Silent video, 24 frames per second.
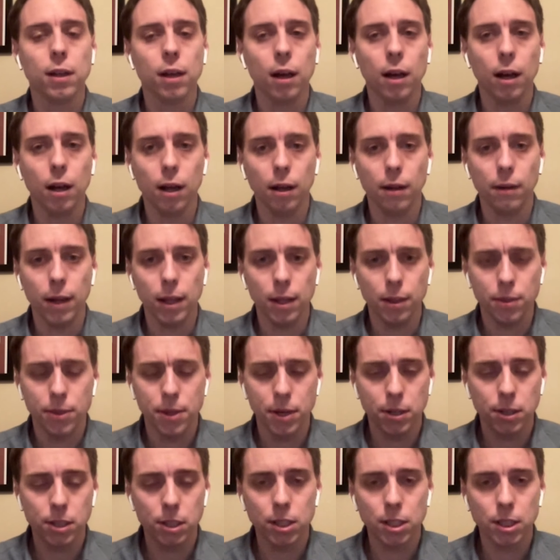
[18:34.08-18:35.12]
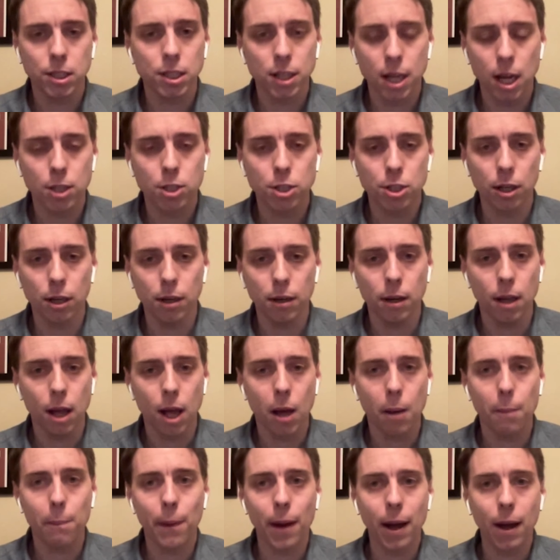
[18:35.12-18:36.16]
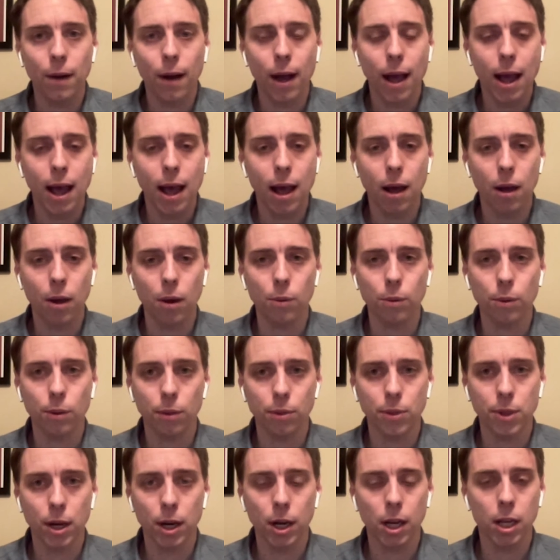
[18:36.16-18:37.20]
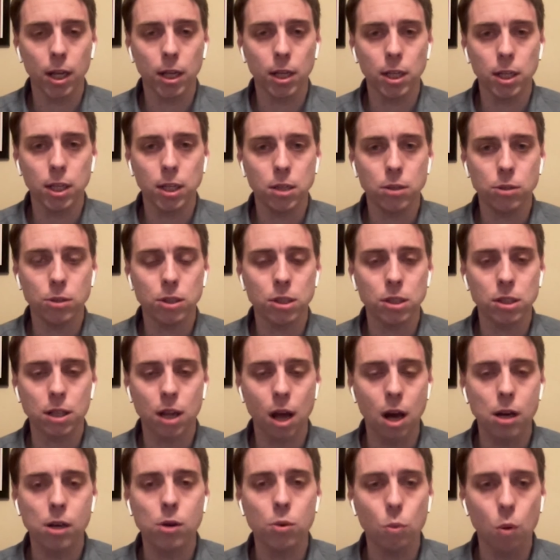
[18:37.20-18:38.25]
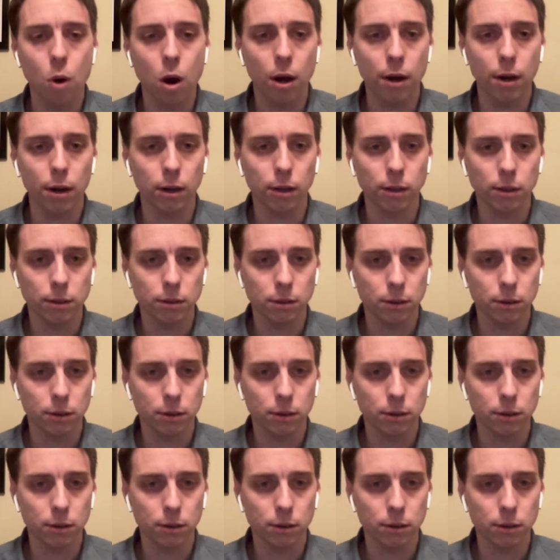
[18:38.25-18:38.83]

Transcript: Uh, there's a discussion about how they're going to use skunk water,